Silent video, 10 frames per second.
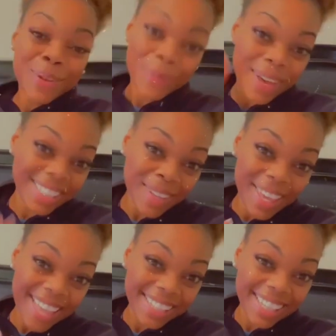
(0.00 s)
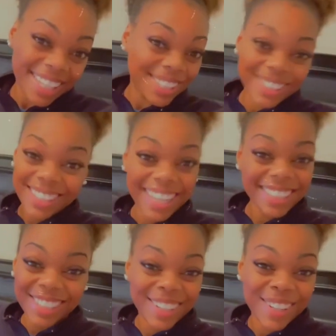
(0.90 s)
What's okay, and kids?
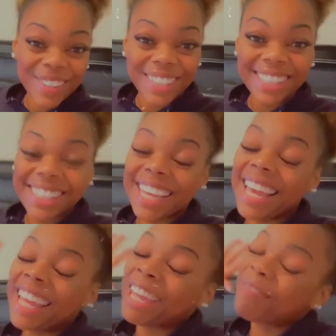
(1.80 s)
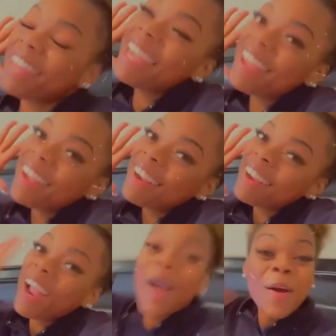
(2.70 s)
It's your girl Queen T, and I'm
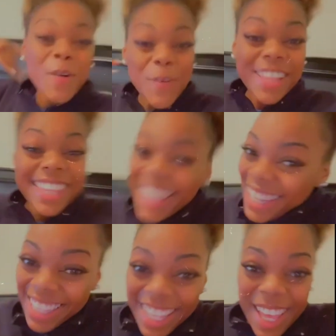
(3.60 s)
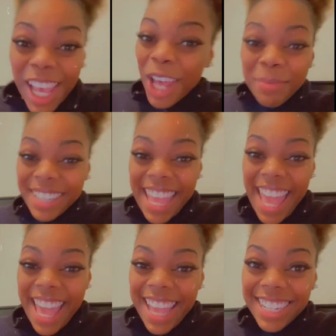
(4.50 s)
here with another
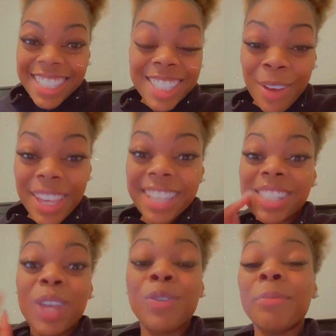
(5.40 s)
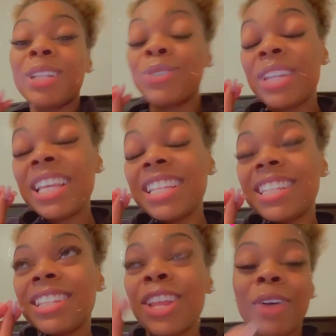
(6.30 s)
update. So it is November 20.
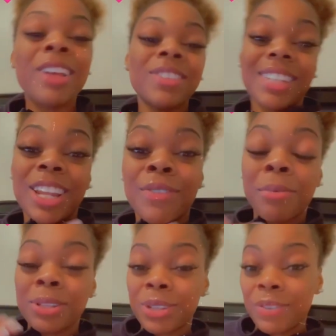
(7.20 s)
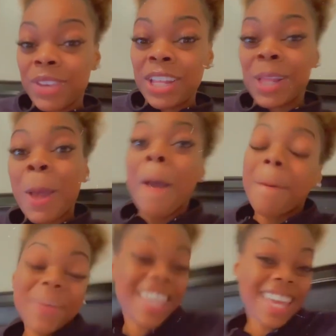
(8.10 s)
No, I was gonna say November 25th,
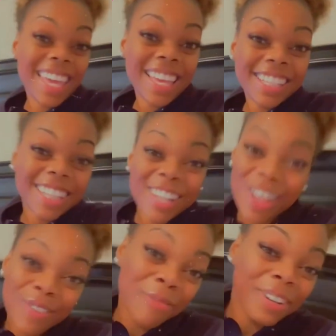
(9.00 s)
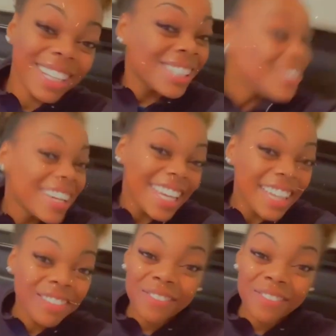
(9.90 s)
but it is November the 20th,